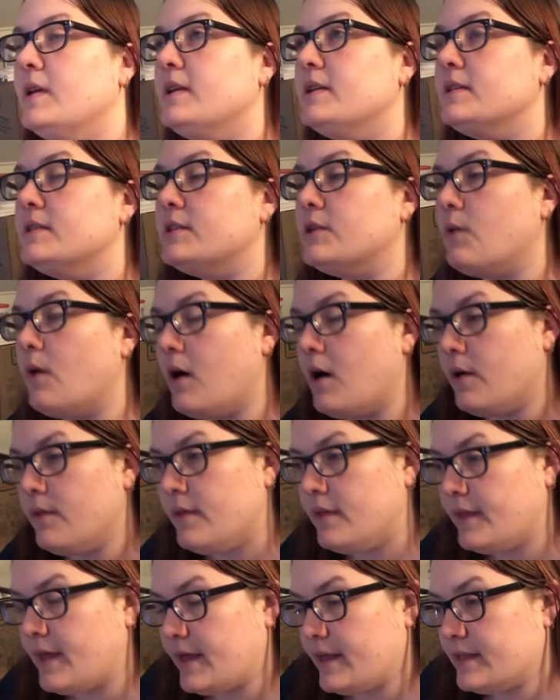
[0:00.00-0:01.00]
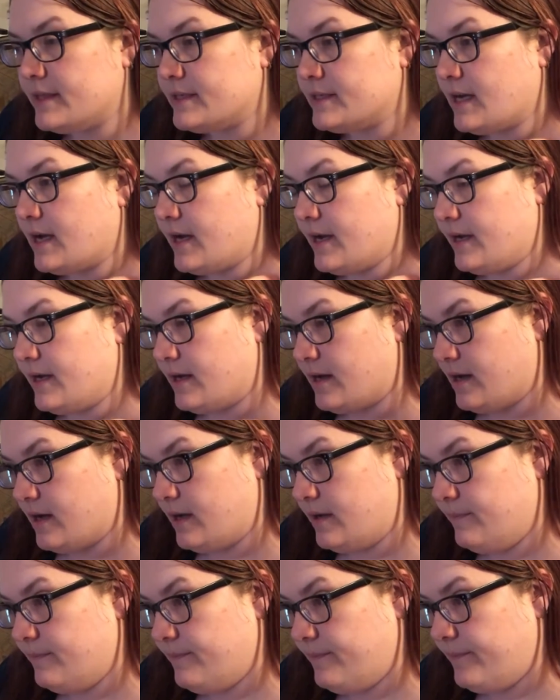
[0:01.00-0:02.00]
So all the lengths I
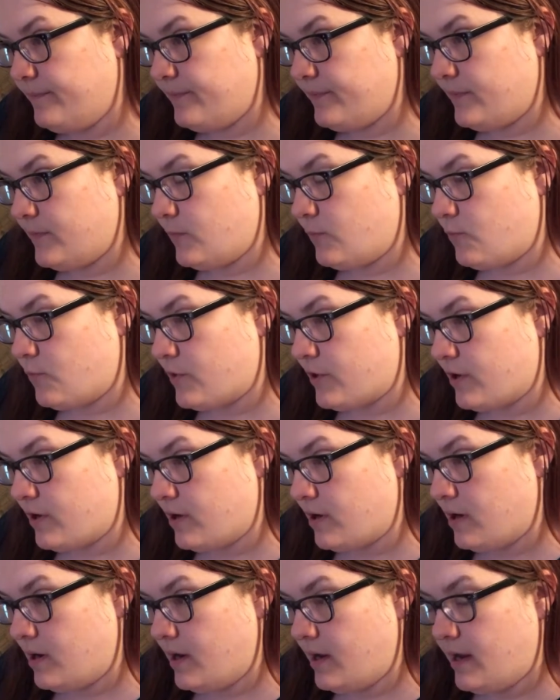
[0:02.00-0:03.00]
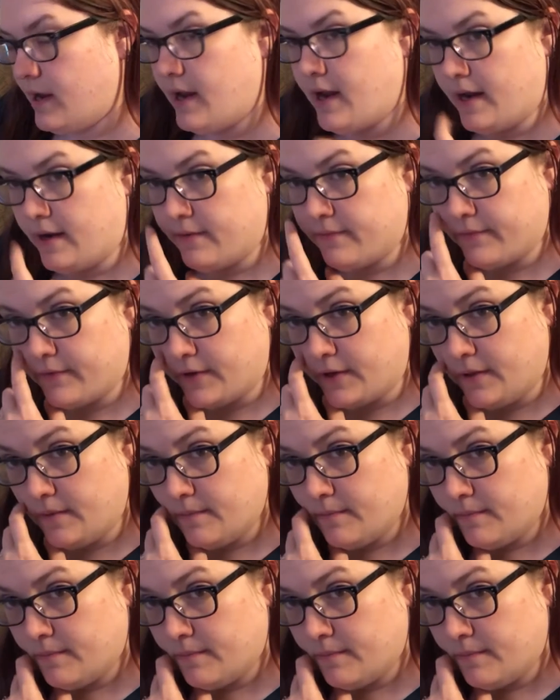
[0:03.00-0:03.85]
got were 8 foot.